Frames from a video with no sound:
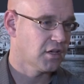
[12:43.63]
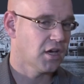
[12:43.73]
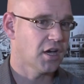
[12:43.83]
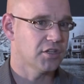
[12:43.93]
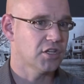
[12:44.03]

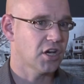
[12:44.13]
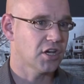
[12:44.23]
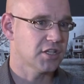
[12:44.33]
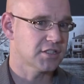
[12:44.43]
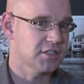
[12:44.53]
You're not
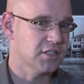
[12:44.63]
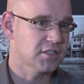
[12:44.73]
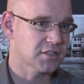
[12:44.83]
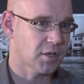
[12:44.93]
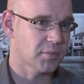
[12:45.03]
going to see
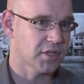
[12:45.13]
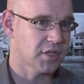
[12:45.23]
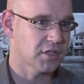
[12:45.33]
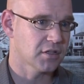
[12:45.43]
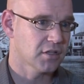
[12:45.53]

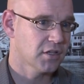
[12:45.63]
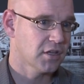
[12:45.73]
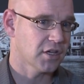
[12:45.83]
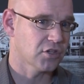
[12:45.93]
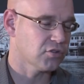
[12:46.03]
something
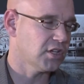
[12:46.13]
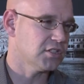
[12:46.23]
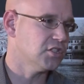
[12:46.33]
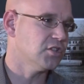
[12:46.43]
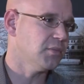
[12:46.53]
like a
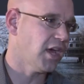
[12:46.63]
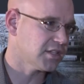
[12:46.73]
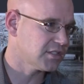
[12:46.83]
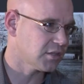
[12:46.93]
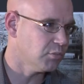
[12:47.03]
crazy
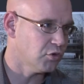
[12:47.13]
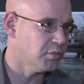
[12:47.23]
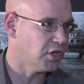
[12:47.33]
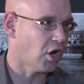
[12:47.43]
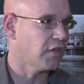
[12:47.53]
gymnastic
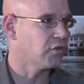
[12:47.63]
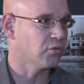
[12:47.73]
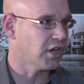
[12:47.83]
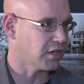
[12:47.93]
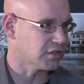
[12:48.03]
movement on the
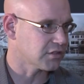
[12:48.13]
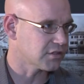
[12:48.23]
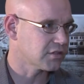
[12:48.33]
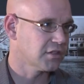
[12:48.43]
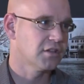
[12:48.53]

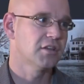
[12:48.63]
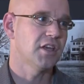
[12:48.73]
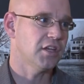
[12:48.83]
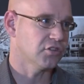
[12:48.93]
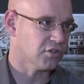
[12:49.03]
rings
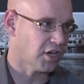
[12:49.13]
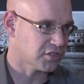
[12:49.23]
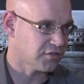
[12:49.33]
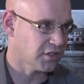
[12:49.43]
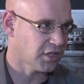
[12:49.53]
in
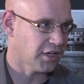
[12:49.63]
CrossFit Lite.